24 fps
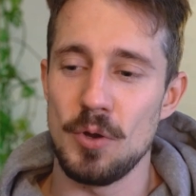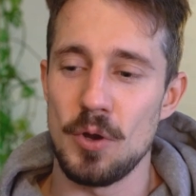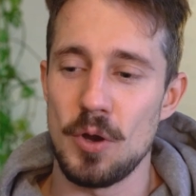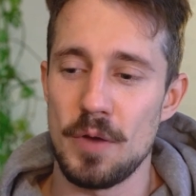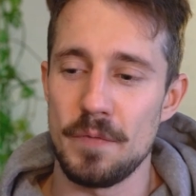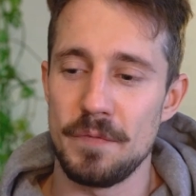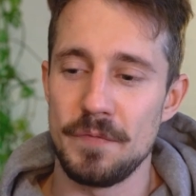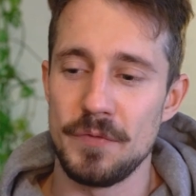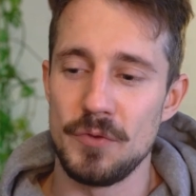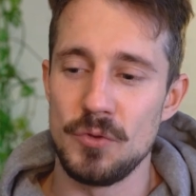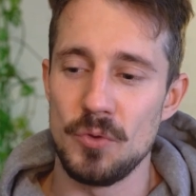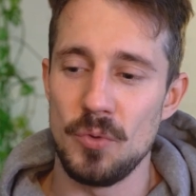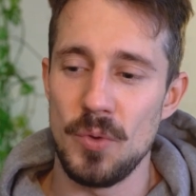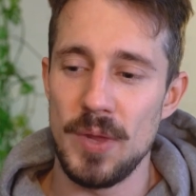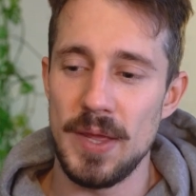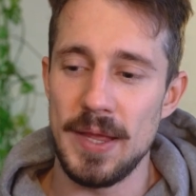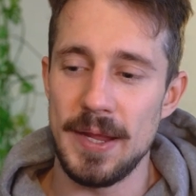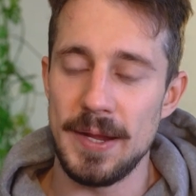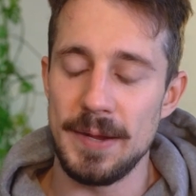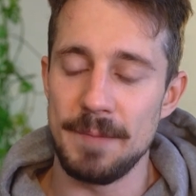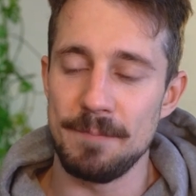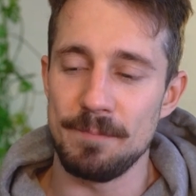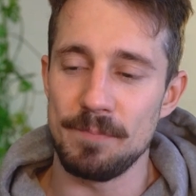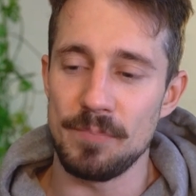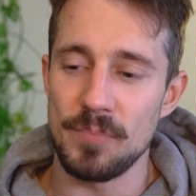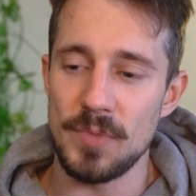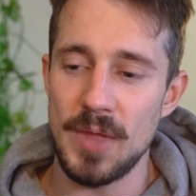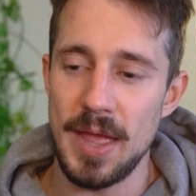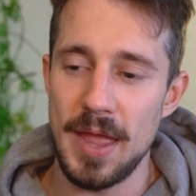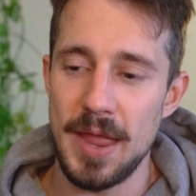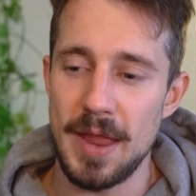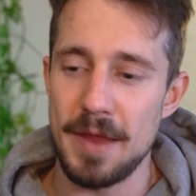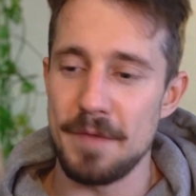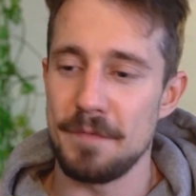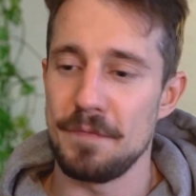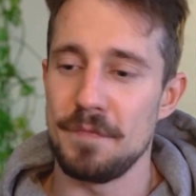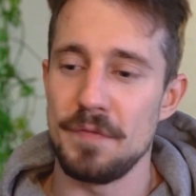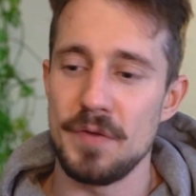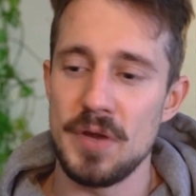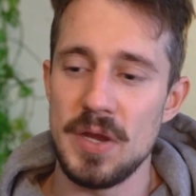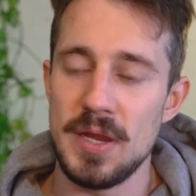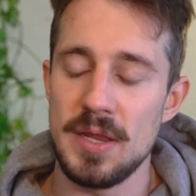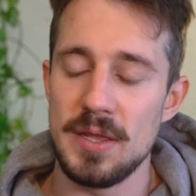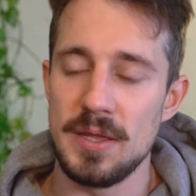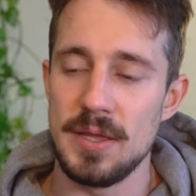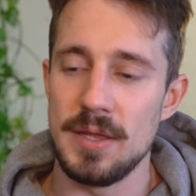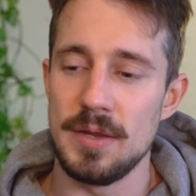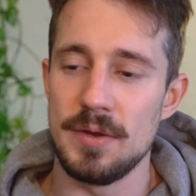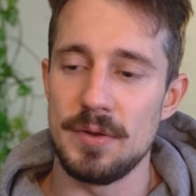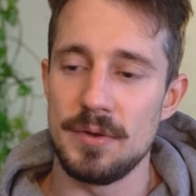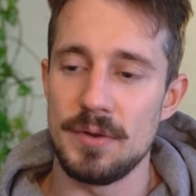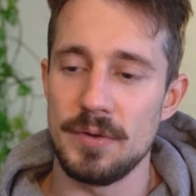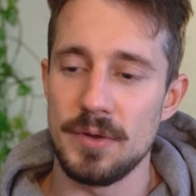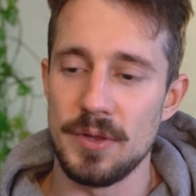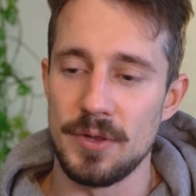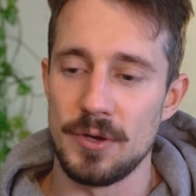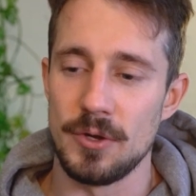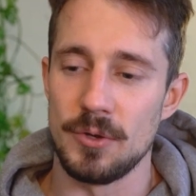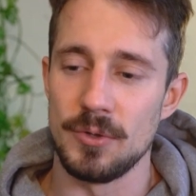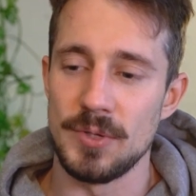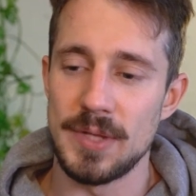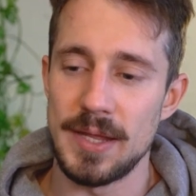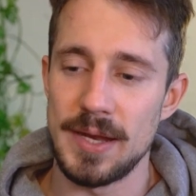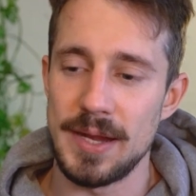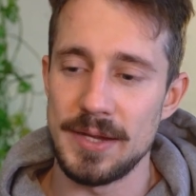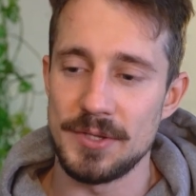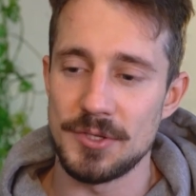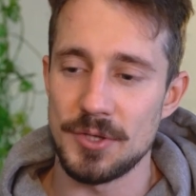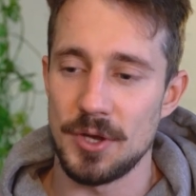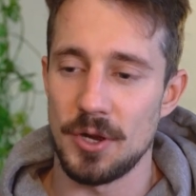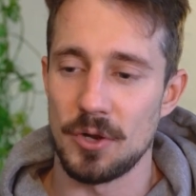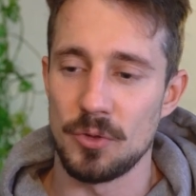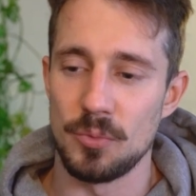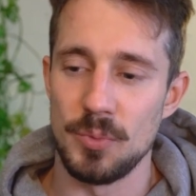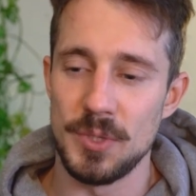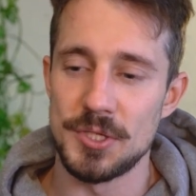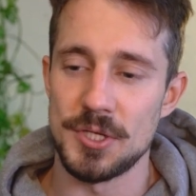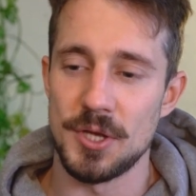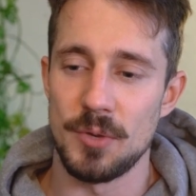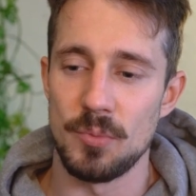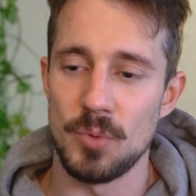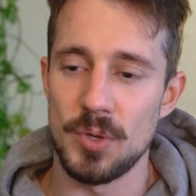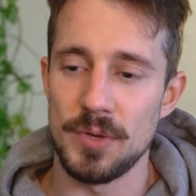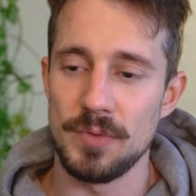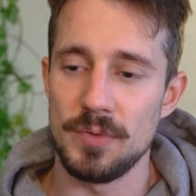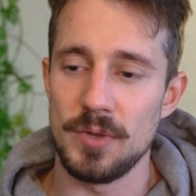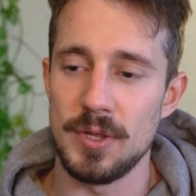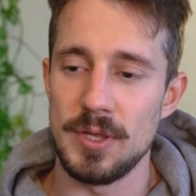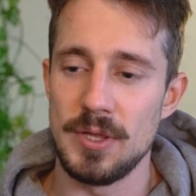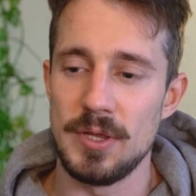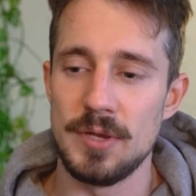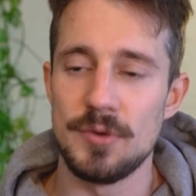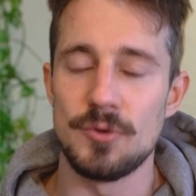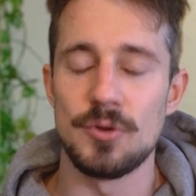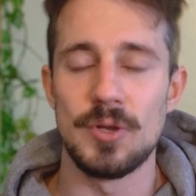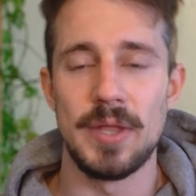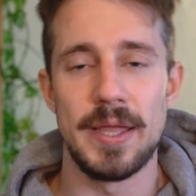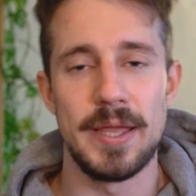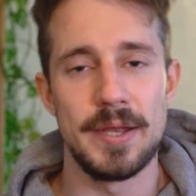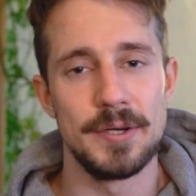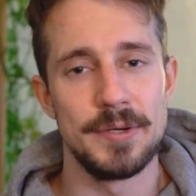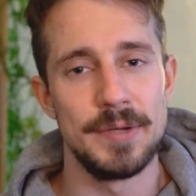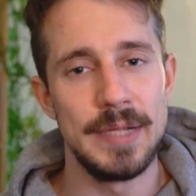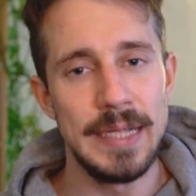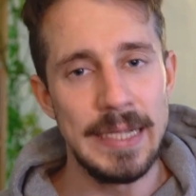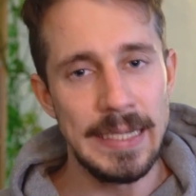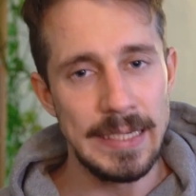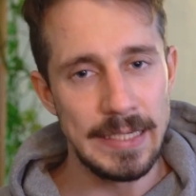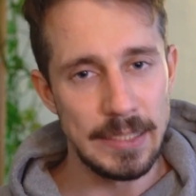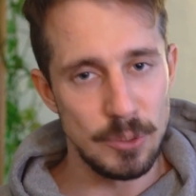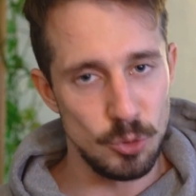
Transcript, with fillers: of doing every year, you know, that I talked with someone a year later